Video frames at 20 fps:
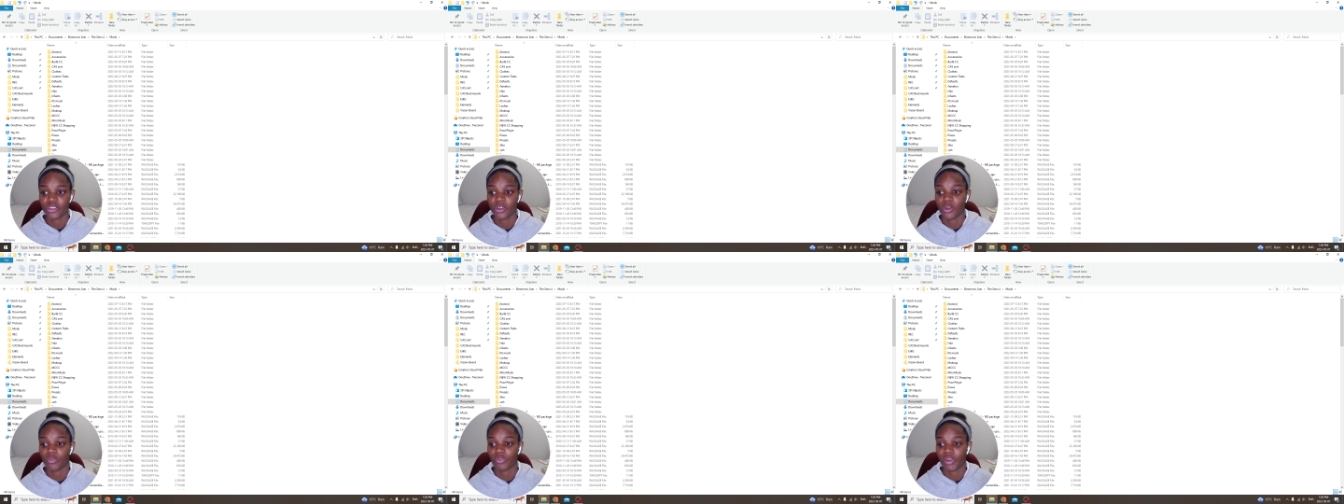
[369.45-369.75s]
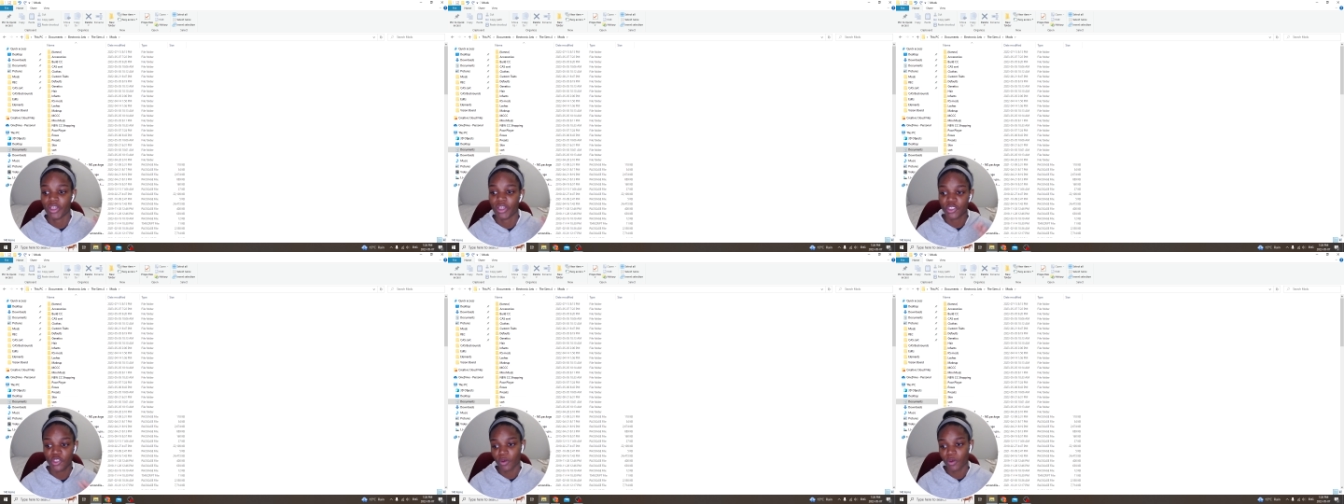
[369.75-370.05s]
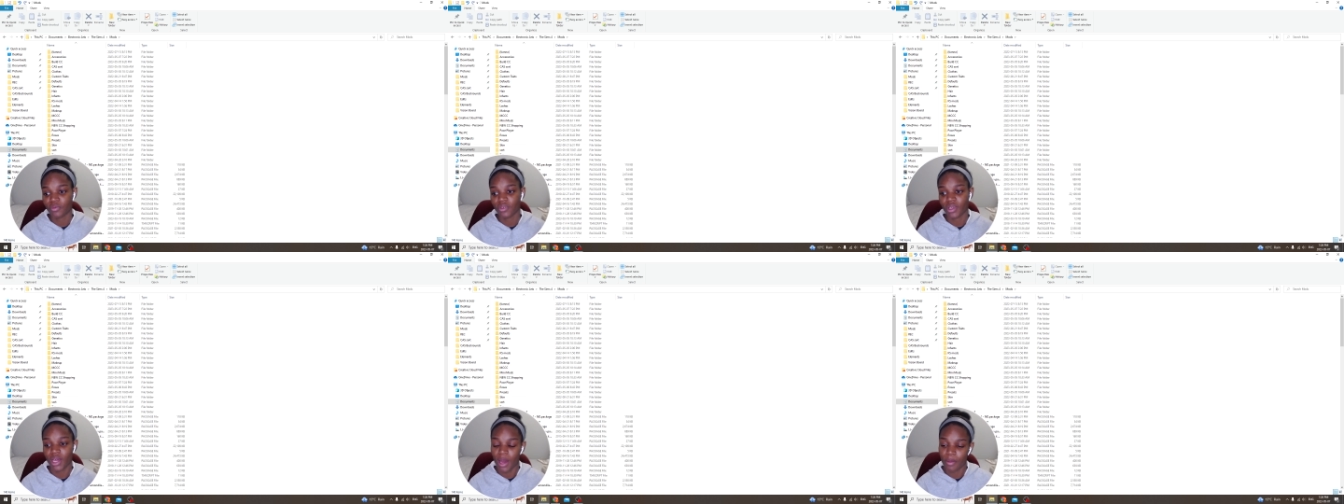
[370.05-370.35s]
Or if I do have
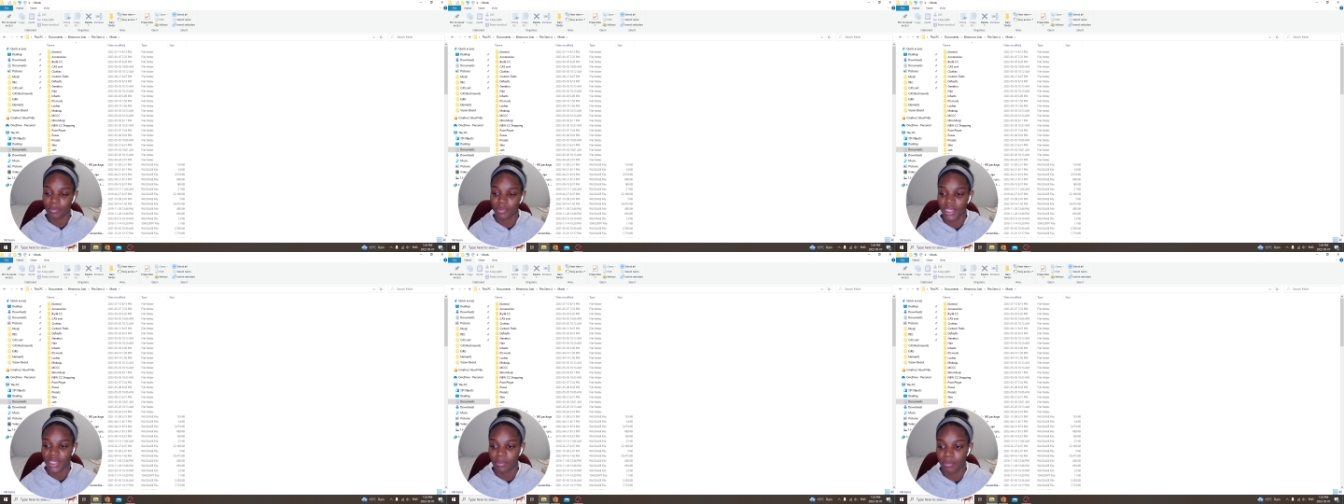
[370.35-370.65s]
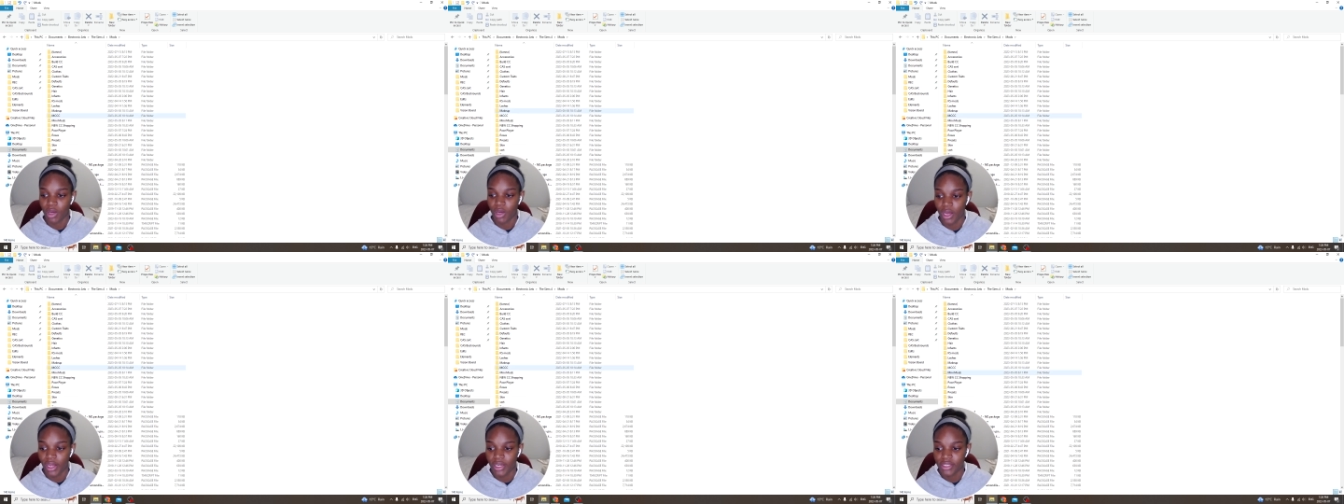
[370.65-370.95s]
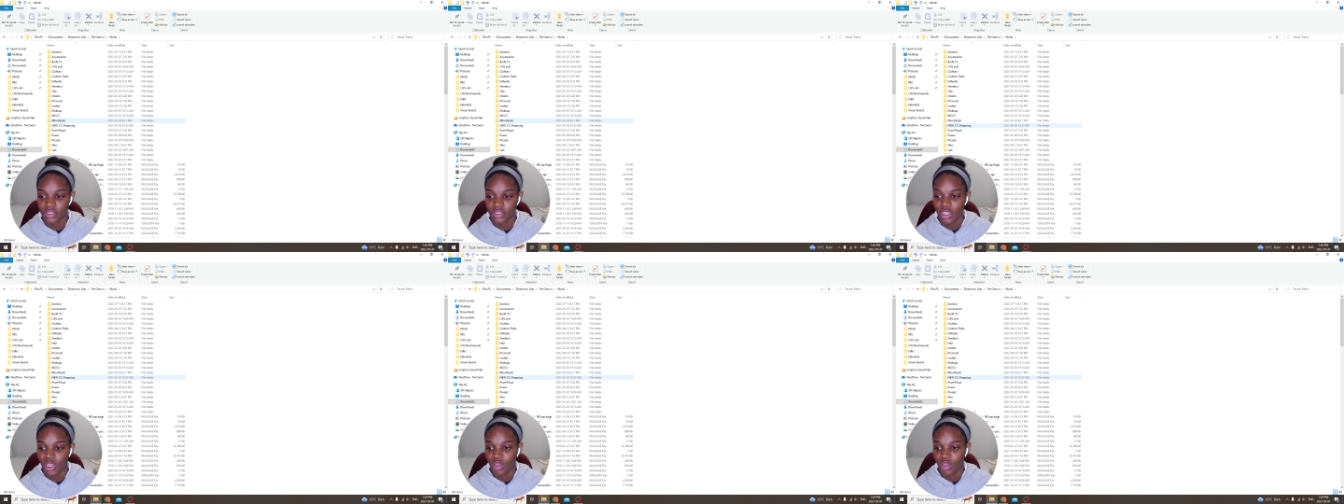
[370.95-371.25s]
to update mods,
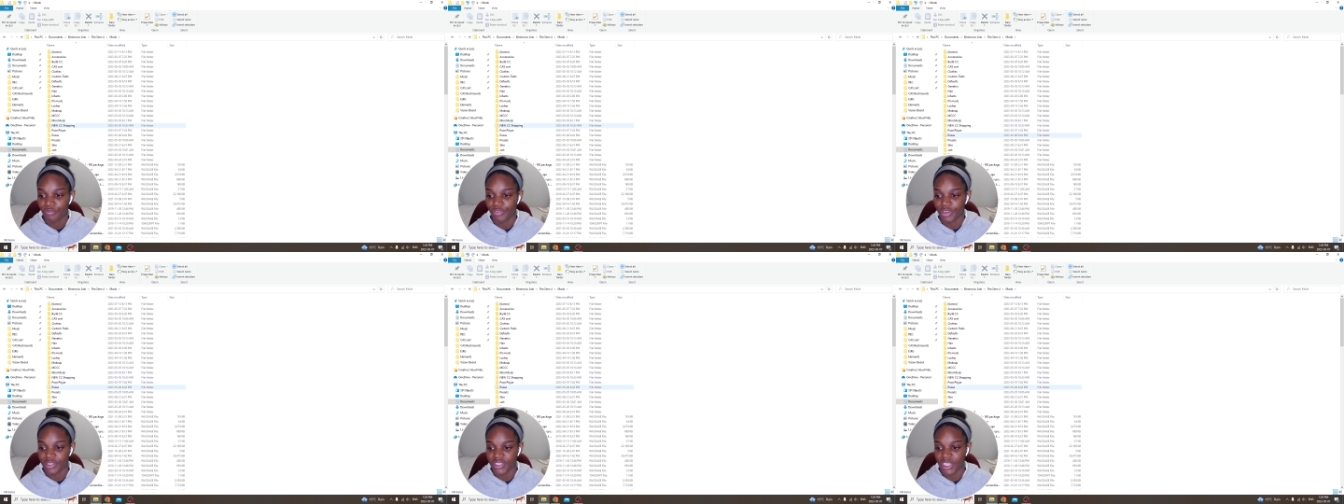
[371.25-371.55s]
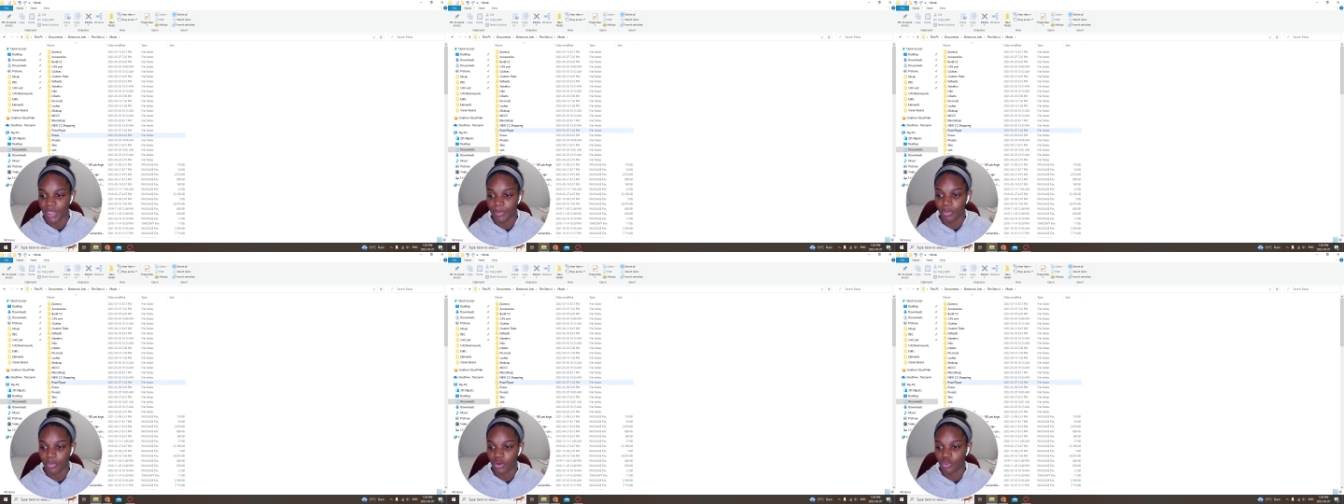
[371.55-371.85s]
for example,